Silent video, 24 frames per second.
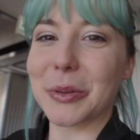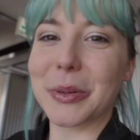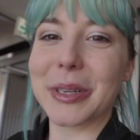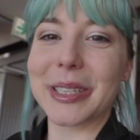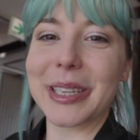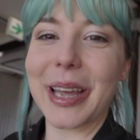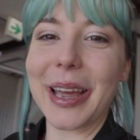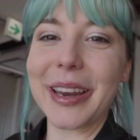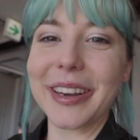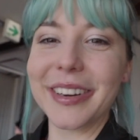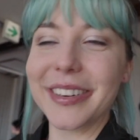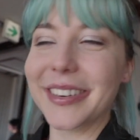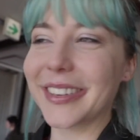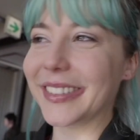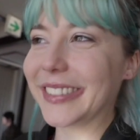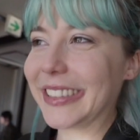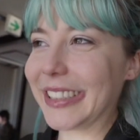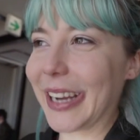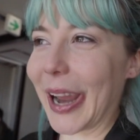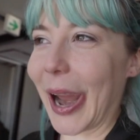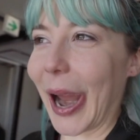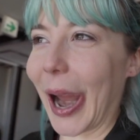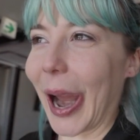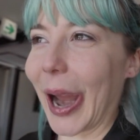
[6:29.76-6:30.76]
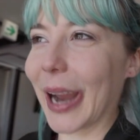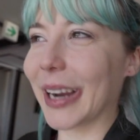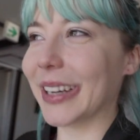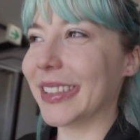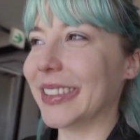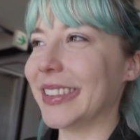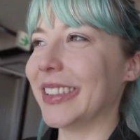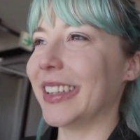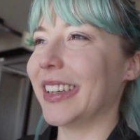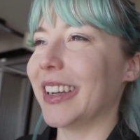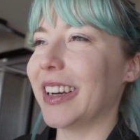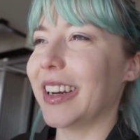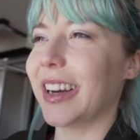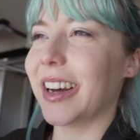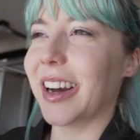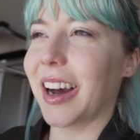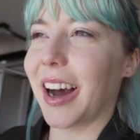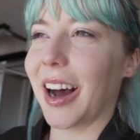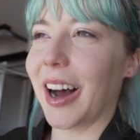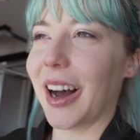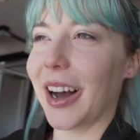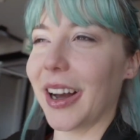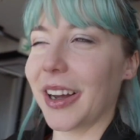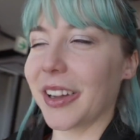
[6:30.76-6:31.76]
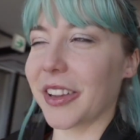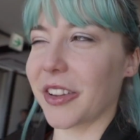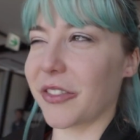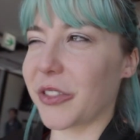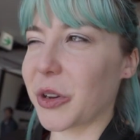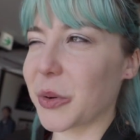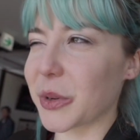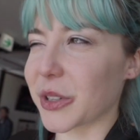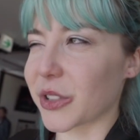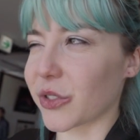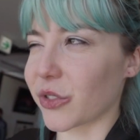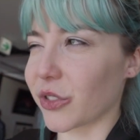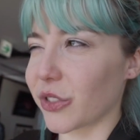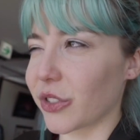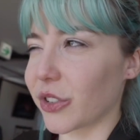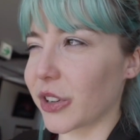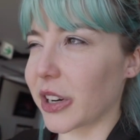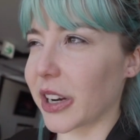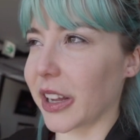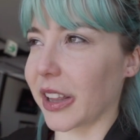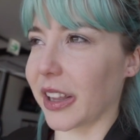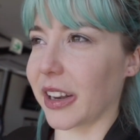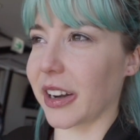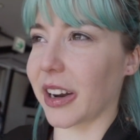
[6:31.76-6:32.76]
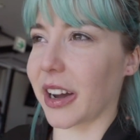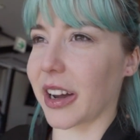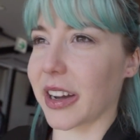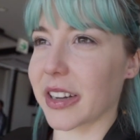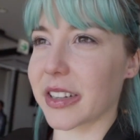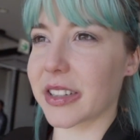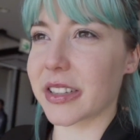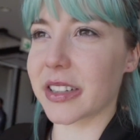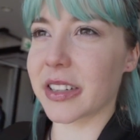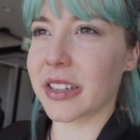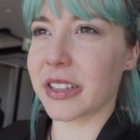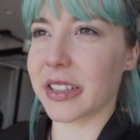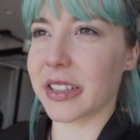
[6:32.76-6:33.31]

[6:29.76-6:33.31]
So excited. Yeah. Oh, the view is really nice.